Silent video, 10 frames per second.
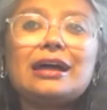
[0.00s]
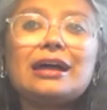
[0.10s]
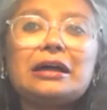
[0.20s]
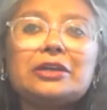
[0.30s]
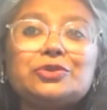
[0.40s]

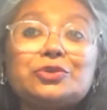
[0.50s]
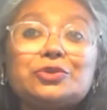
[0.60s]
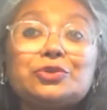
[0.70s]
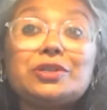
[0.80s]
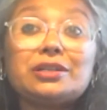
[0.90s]

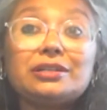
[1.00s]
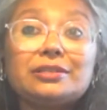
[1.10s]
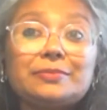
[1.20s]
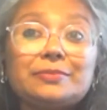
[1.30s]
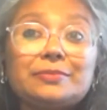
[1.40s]
you learn
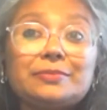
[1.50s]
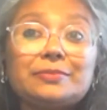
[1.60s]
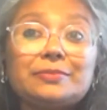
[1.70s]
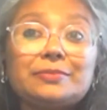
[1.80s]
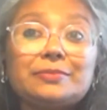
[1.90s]
by
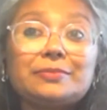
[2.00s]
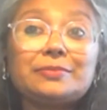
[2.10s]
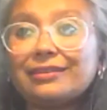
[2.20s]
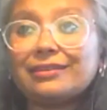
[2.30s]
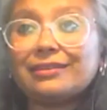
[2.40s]
doing.